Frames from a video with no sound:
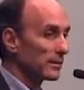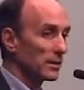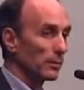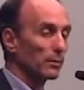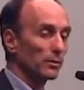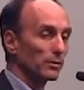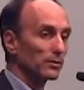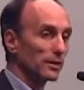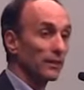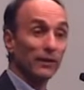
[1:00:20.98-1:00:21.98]
And some
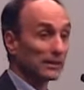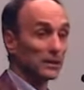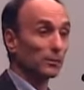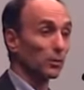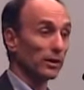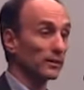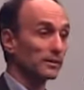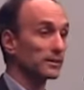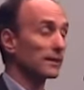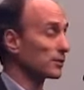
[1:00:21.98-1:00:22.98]
people say vegetable oil,
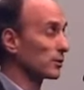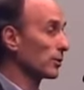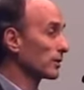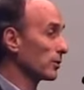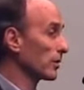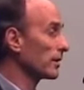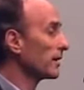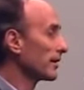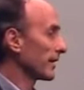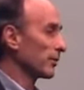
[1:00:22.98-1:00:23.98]
it's not soy or
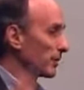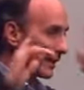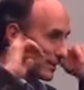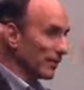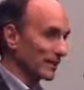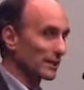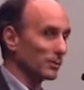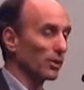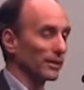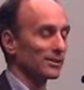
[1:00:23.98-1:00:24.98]
corn. They don't realize
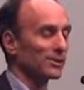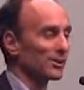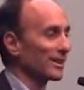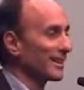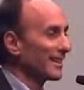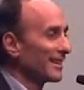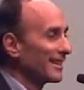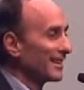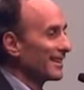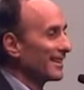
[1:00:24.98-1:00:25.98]
vegetable oil is soy.
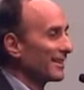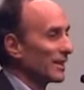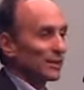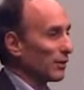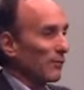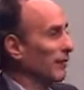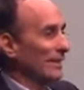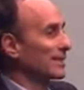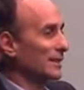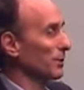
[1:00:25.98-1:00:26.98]
It's from
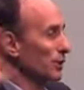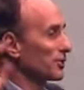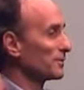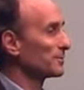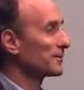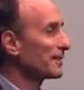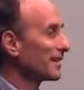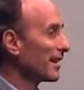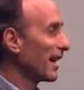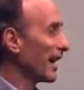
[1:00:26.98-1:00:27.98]
vegetables.
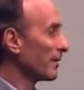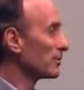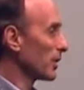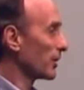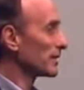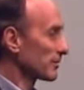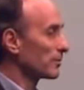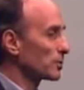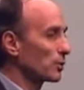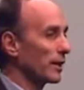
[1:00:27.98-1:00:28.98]
Um, no, it's
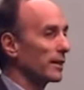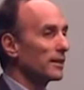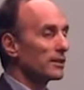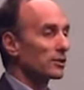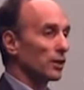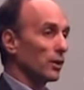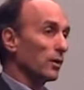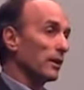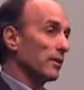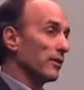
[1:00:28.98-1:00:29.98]
from soy.
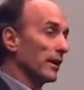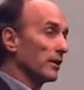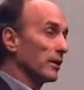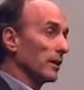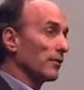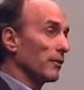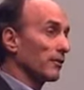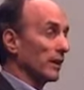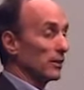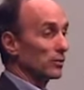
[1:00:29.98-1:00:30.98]
So if,
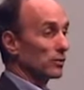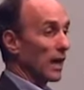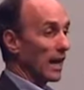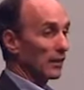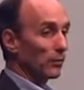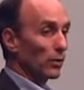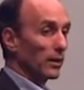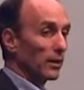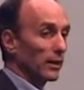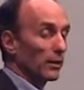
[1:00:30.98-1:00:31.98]
if they use olive
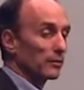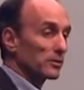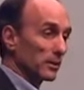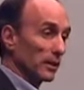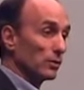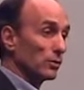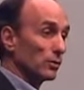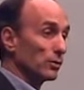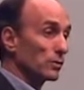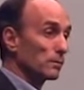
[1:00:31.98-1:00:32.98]
oil, I often say, do you
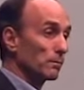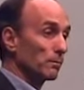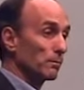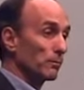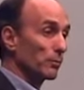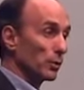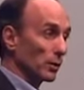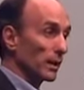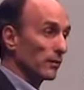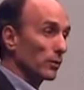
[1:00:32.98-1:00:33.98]
use
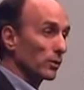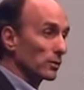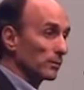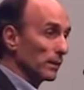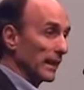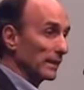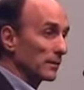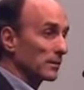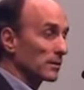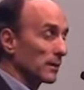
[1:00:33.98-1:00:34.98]
pure olive oil or a
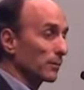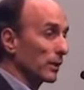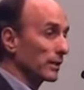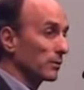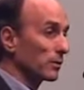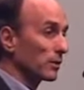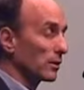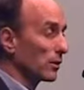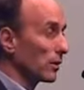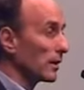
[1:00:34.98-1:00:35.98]
blend? Because some blend it with
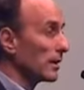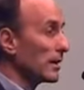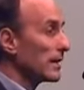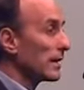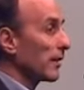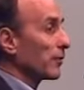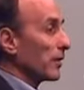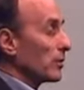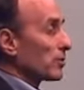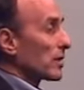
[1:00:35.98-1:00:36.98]
canola. If
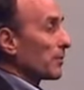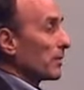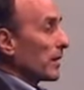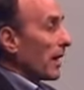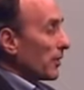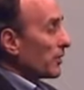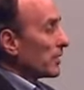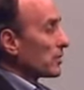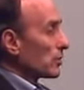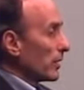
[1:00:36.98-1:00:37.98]
they use something other
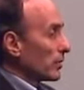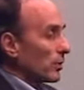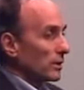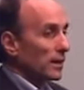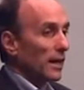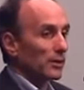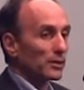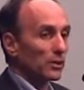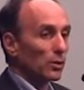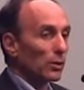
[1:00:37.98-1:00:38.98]
than soy, corn, cotton,
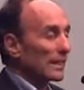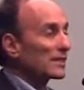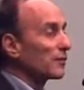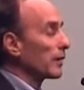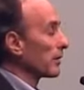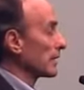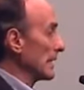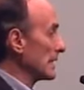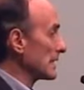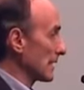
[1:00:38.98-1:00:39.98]
or canola, it's
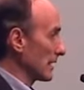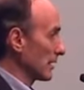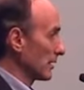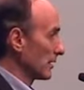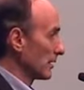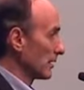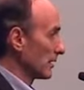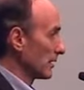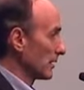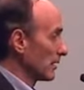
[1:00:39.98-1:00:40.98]
very easy.
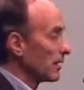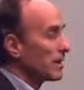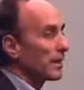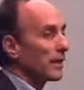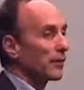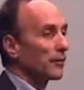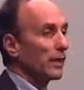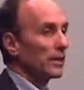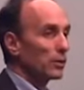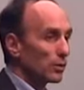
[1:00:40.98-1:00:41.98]
If
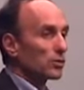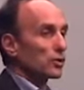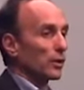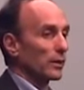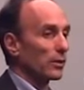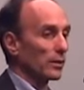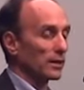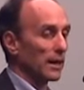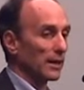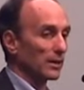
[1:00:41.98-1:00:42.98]
they use soy,
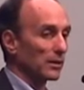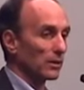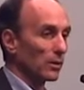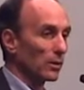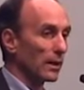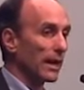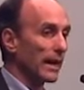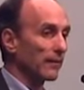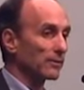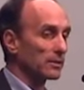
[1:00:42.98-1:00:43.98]
corn, cotton, or canola,
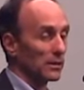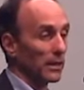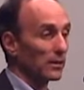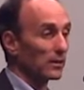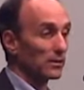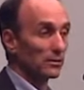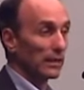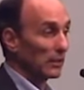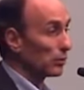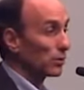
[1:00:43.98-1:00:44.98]
I have to say,
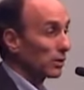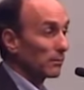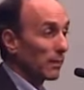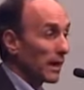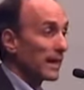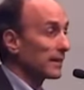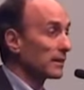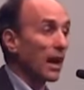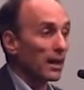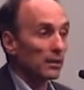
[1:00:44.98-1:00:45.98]
can you cook mine
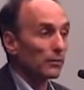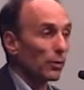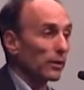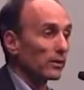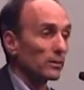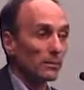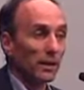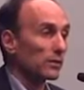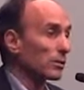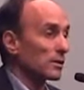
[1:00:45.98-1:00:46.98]
in olive oil or
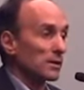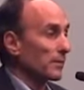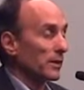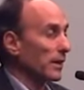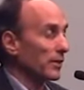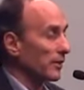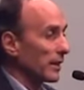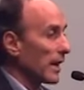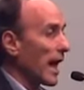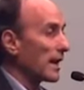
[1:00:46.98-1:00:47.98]
butter or something other
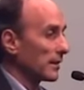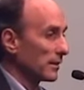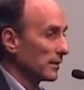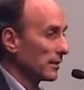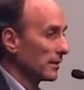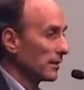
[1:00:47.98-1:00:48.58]
than that?